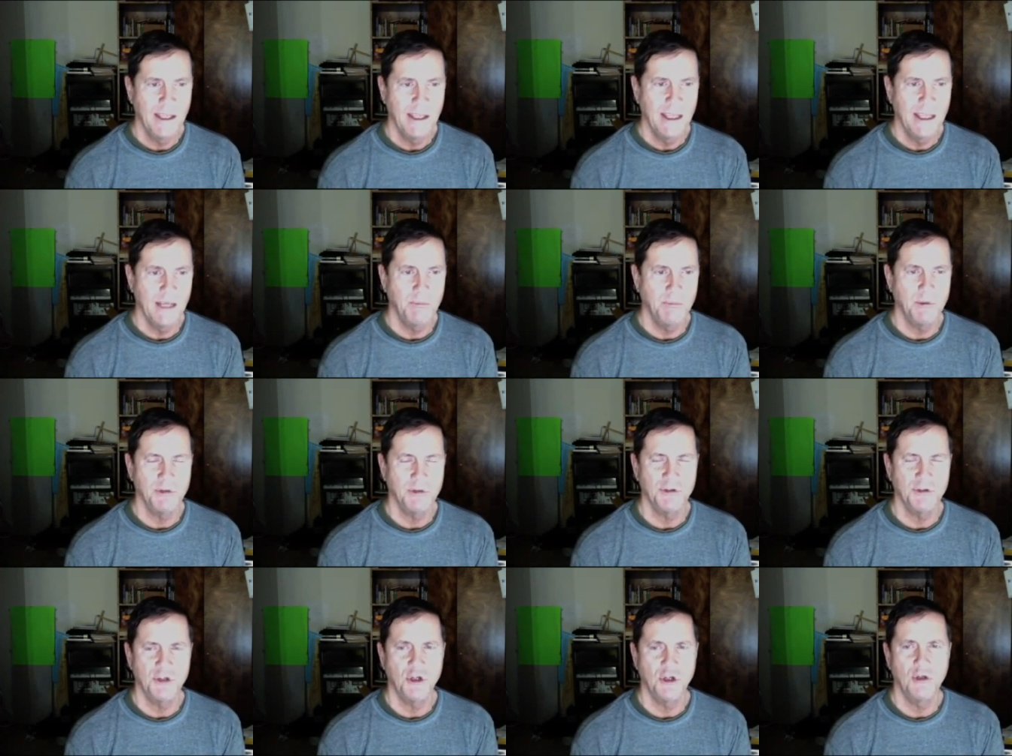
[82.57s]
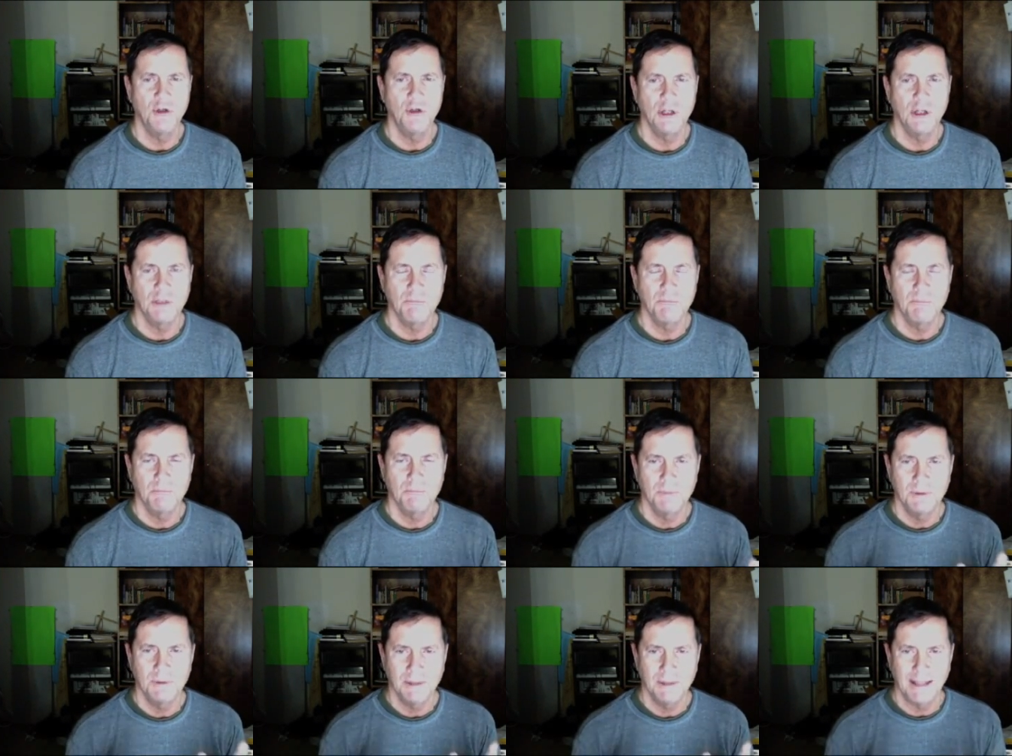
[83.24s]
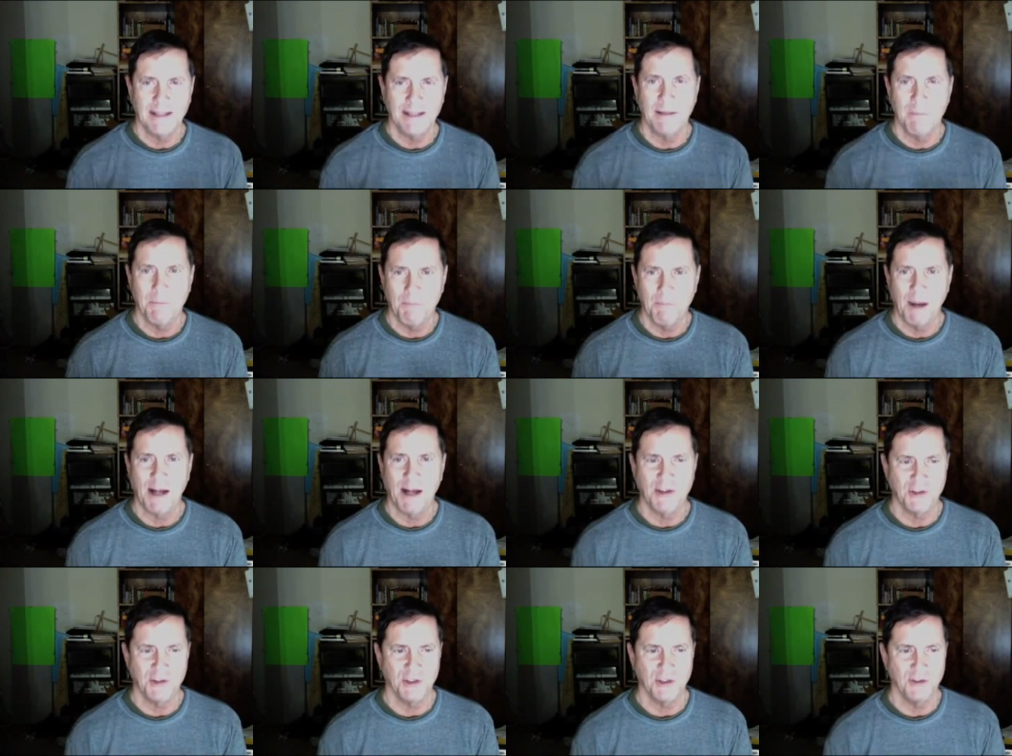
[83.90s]
It will still look like a
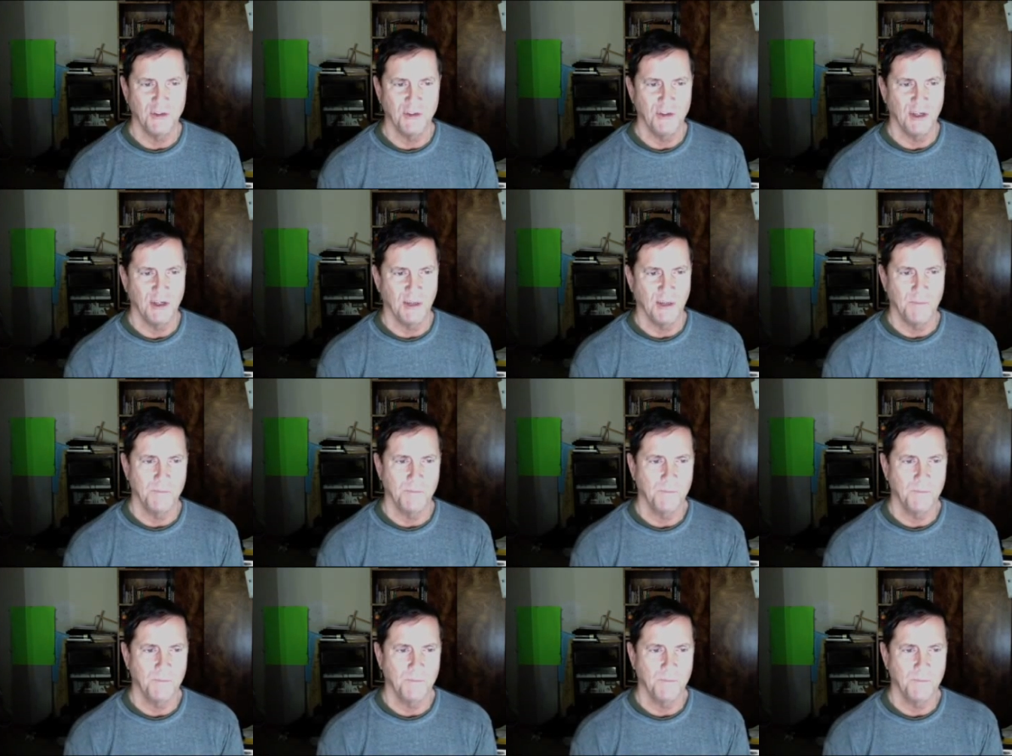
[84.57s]
boxing gym.